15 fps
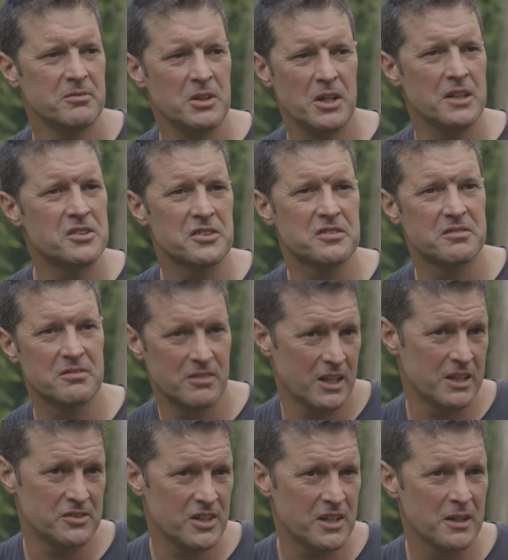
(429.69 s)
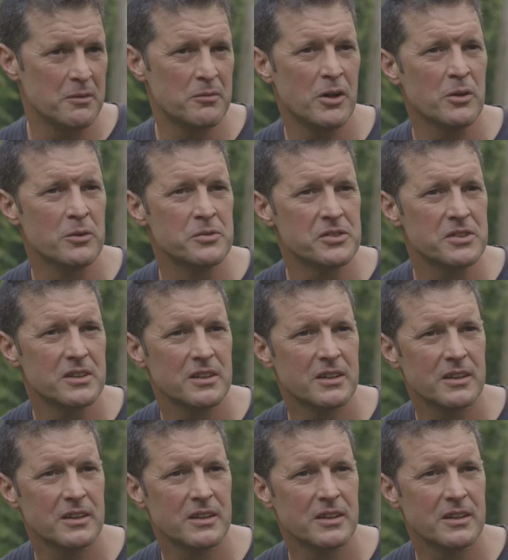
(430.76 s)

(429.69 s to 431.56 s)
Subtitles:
it just, like you said, it evolves,